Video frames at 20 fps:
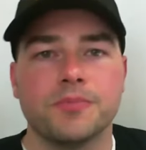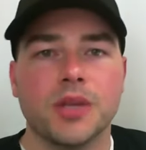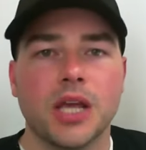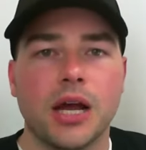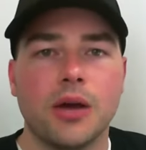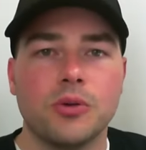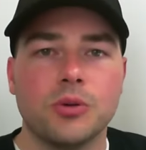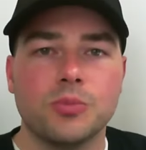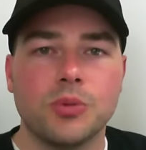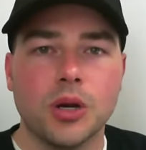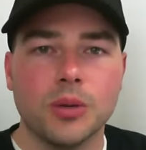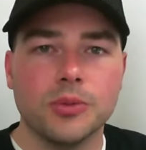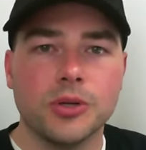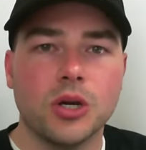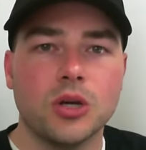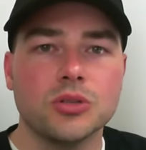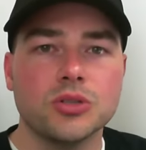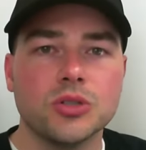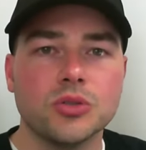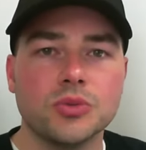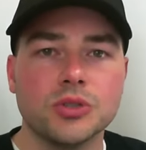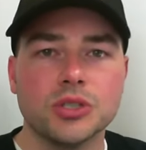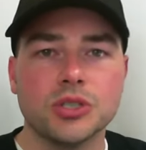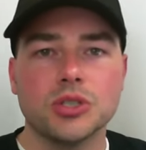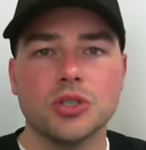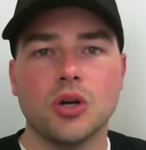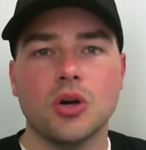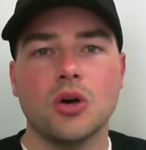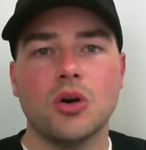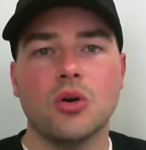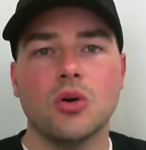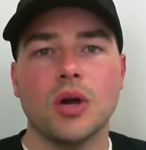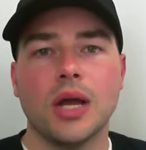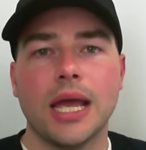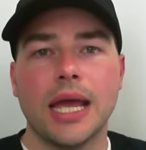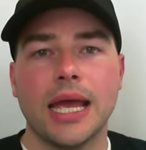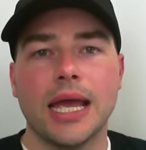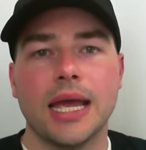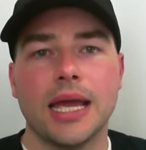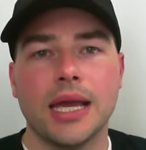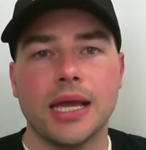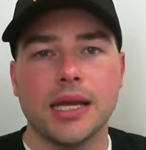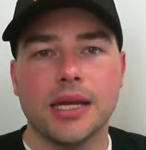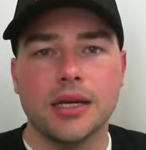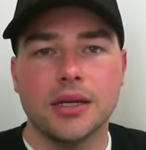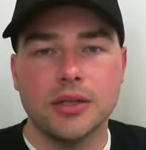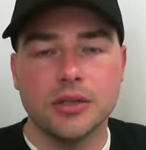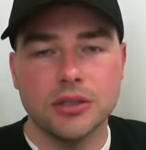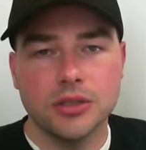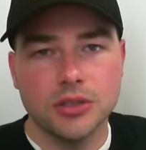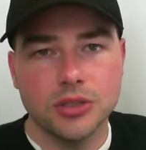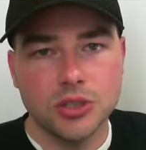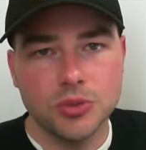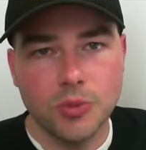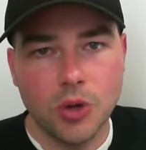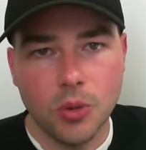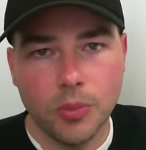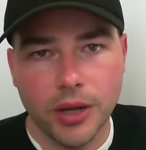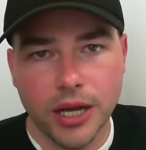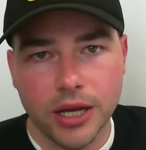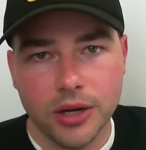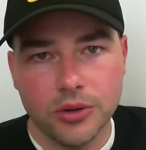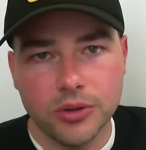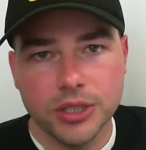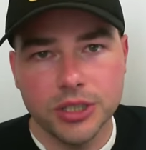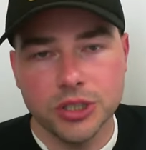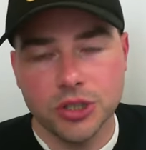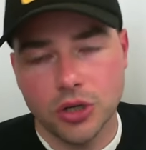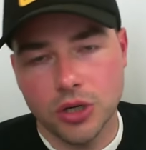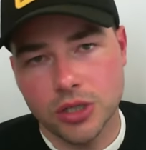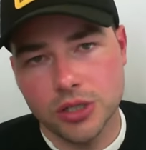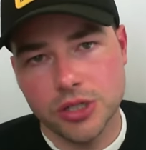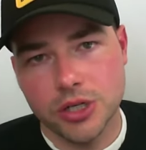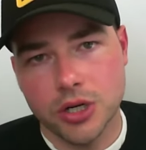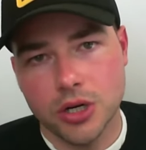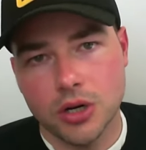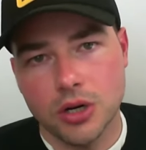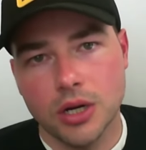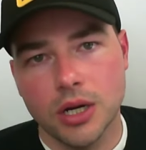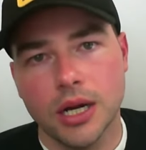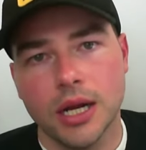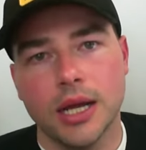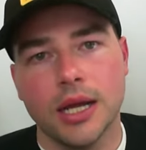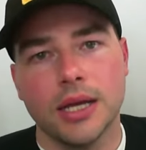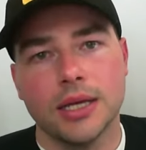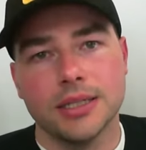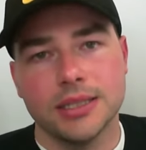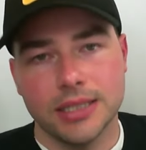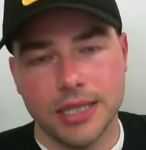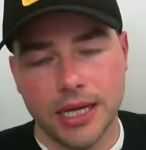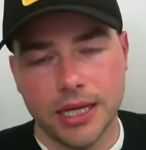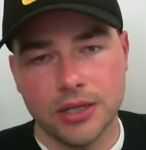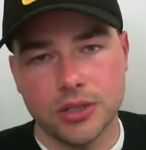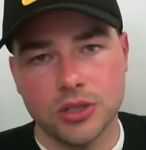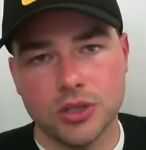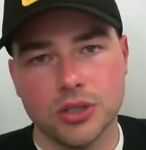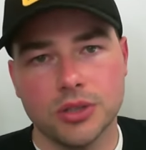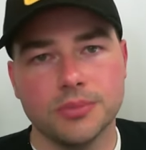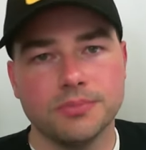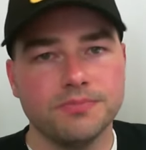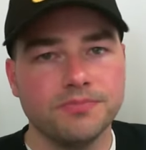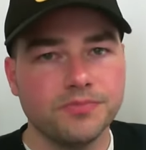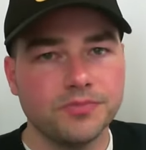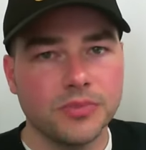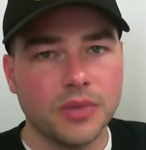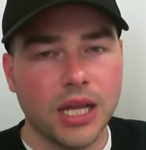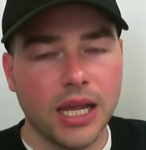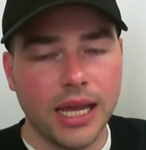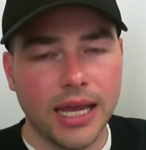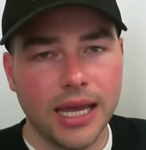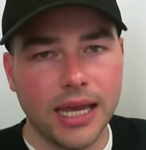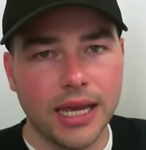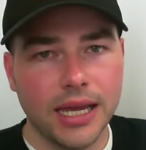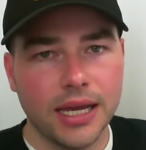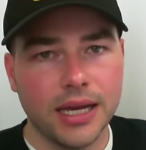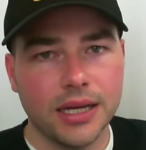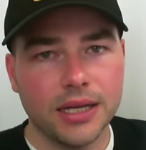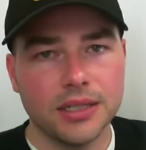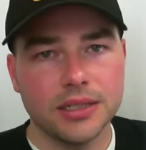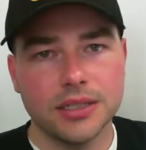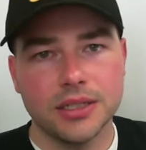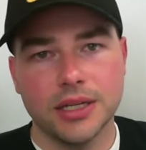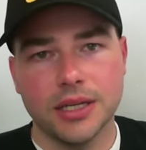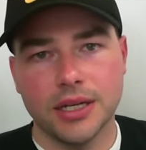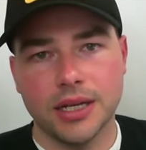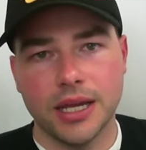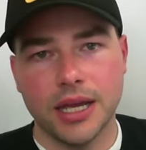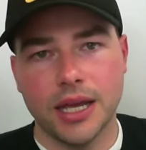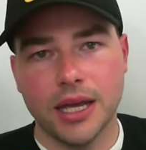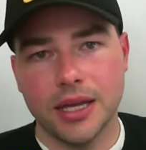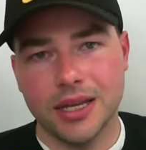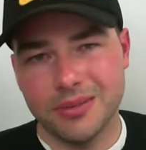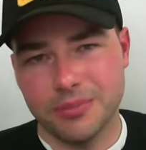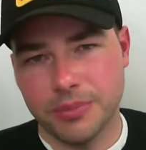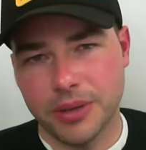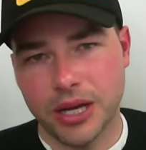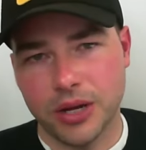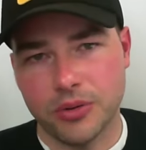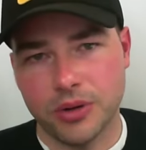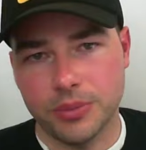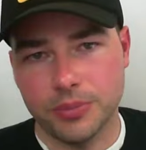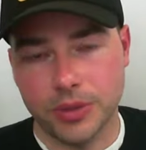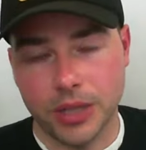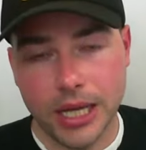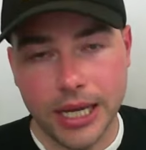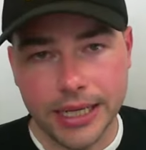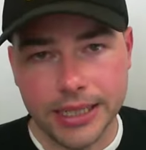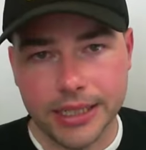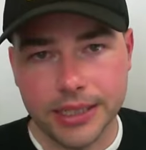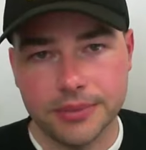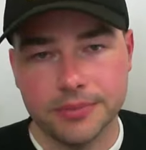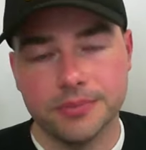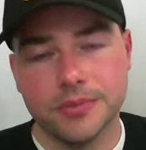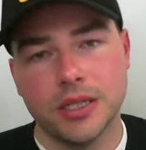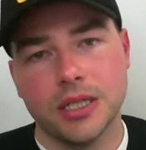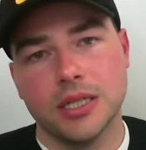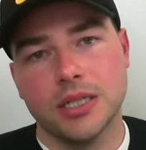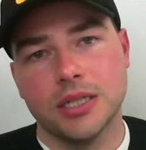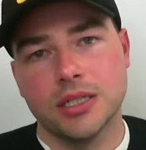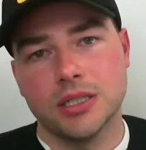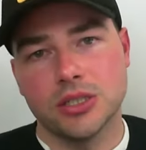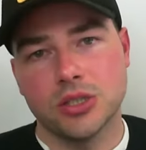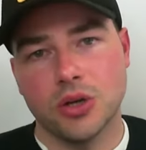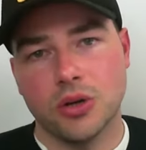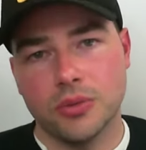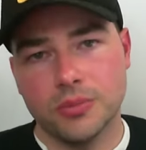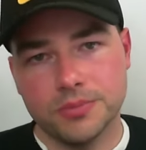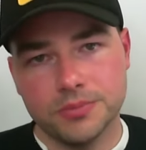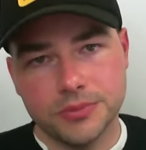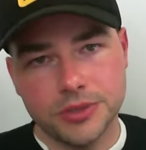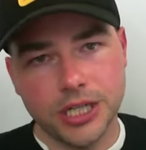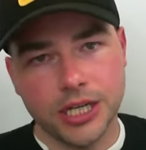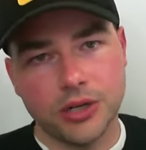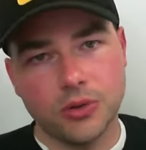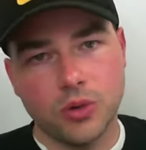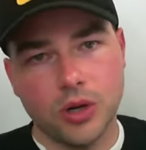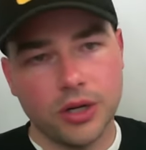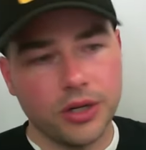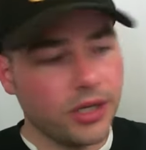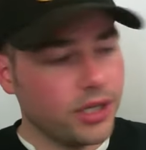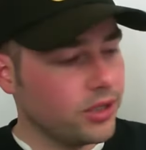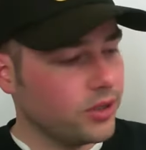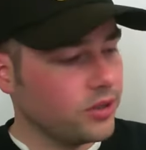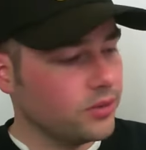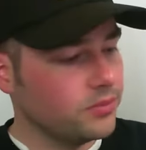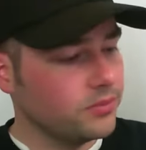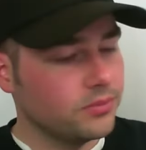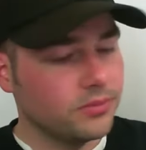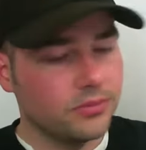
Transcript: I would probably also install a small battery charger, tender, and an battery blanket. So jacket water heater,